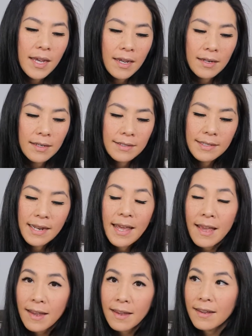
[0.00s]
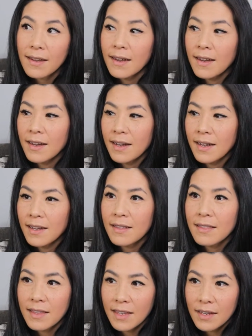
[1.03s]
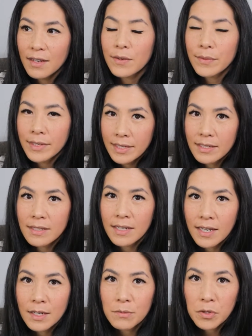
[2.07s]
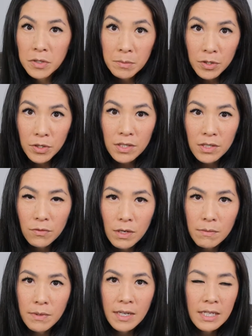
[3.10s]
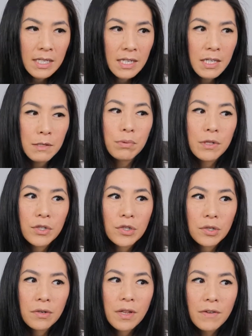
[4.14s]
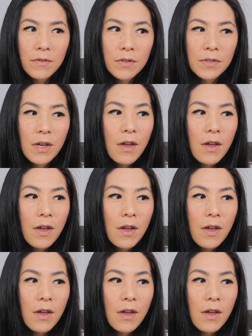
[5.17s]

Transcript: and I said, hey, I think we need to take him to the emergency room because his blood sugar levels